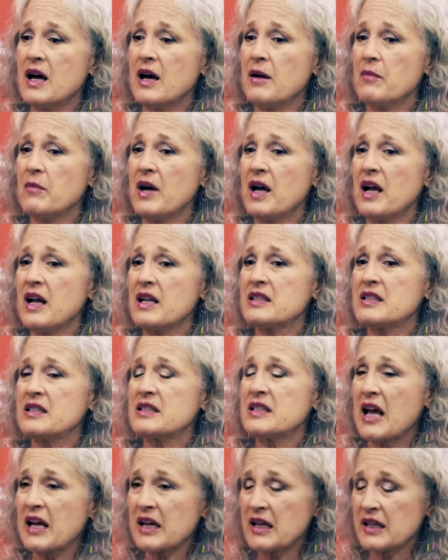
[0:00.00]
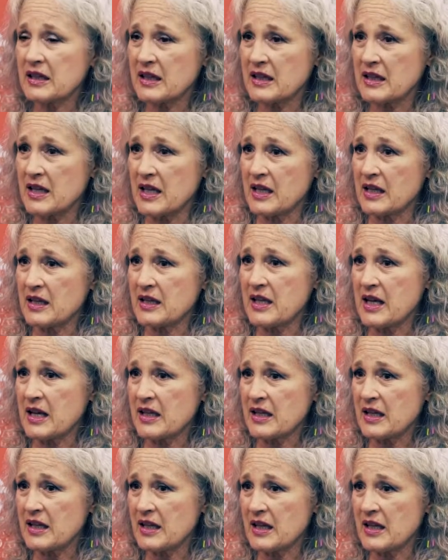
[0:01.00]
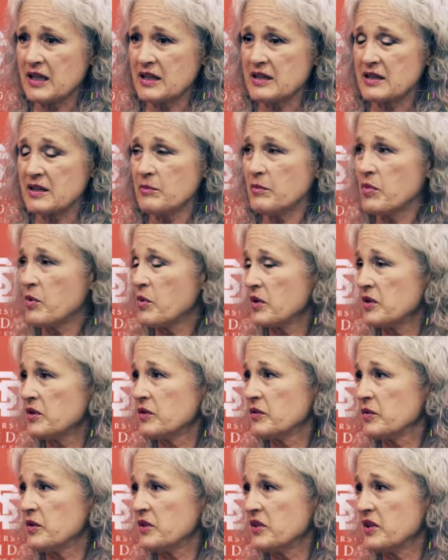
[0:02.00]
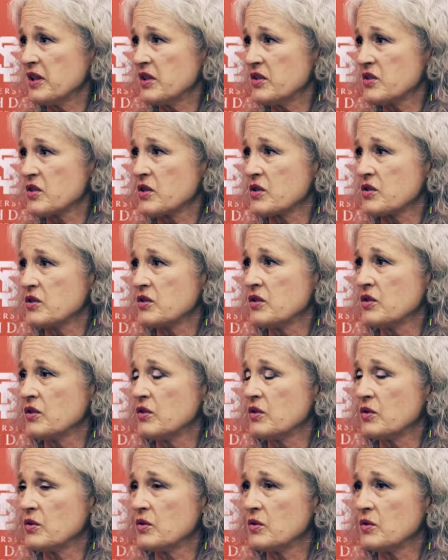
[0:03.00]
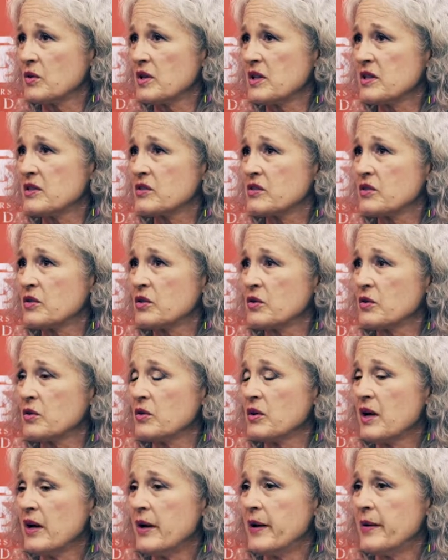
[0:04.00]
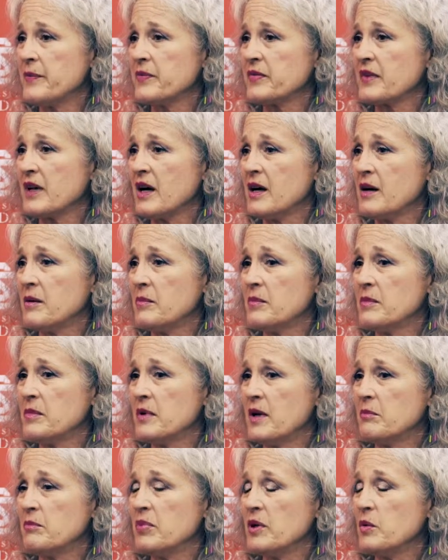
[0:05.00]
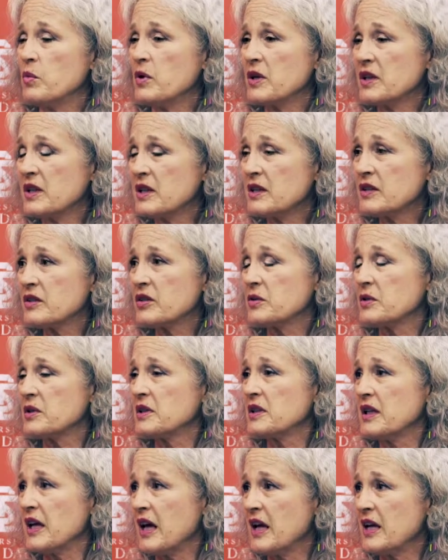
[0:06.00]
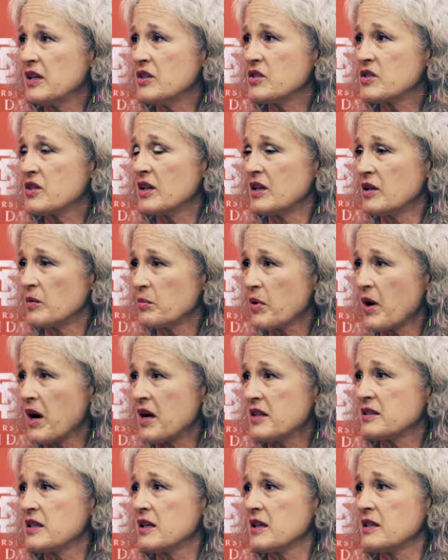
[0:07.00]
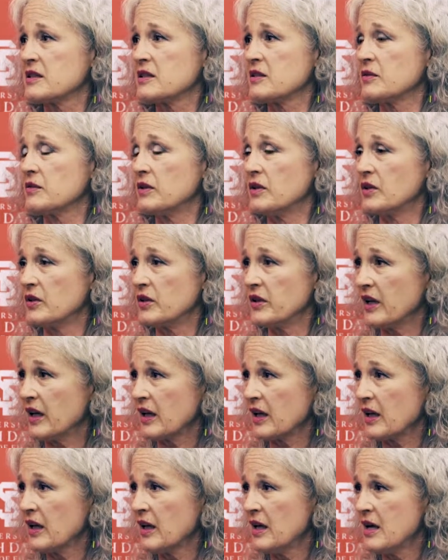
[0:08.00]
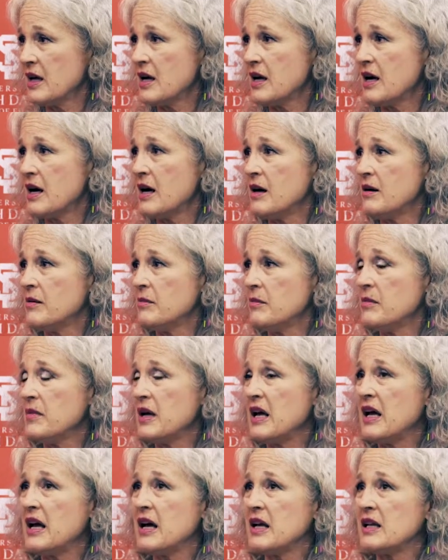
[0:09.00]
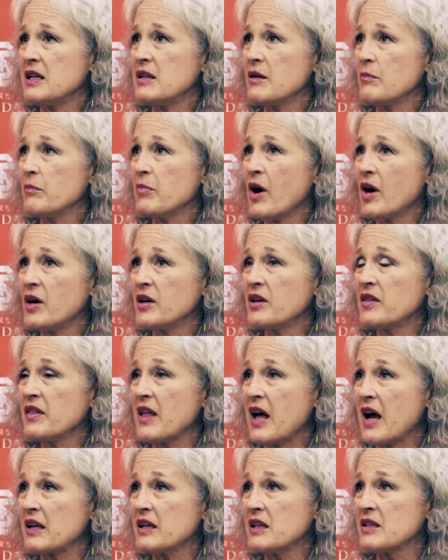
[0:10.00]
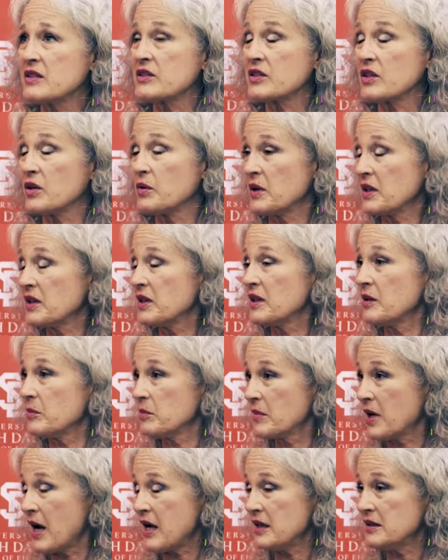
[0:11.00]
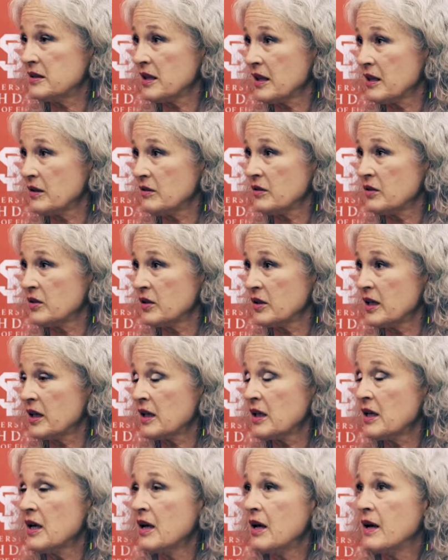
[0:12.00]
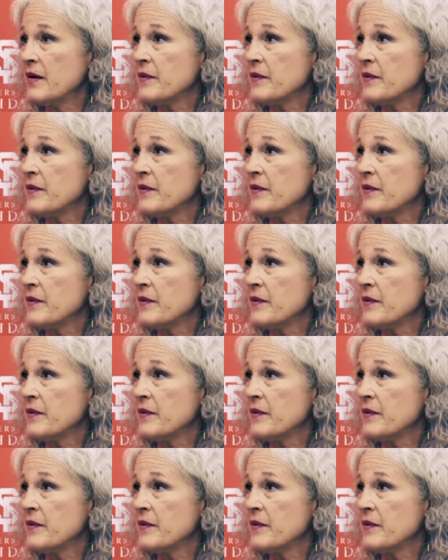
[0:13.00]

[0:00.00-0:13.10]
But a second thing that I think is important for teachers to do is to be willing to engage in a process of learning. And part of that is curriculum content learning.